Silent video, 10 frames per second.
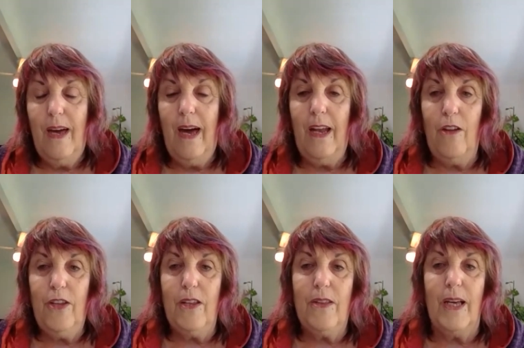And I
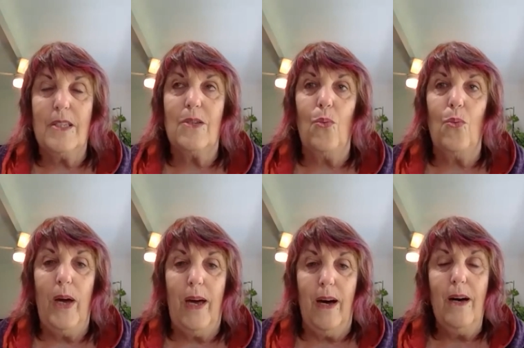think that's
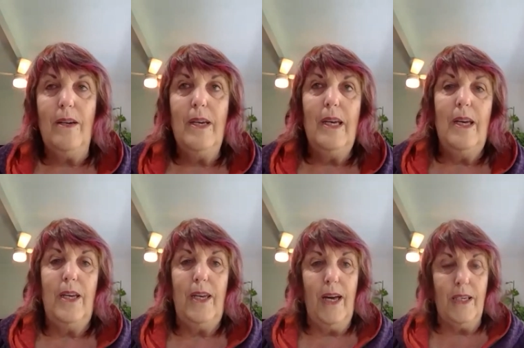where
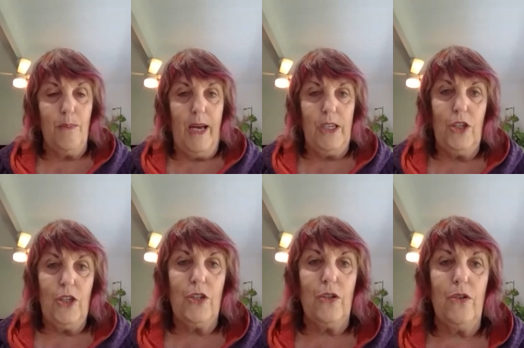he has
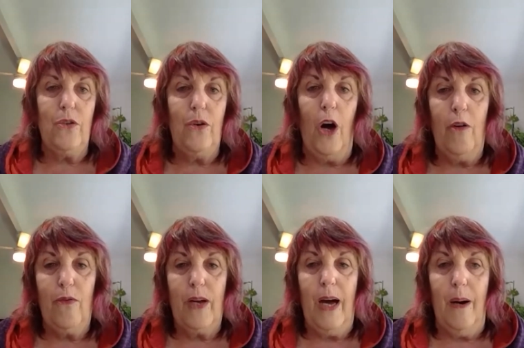managed to
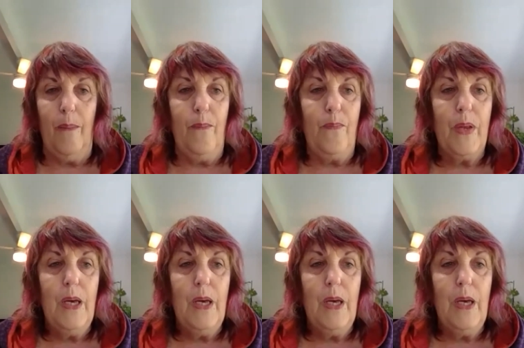overcome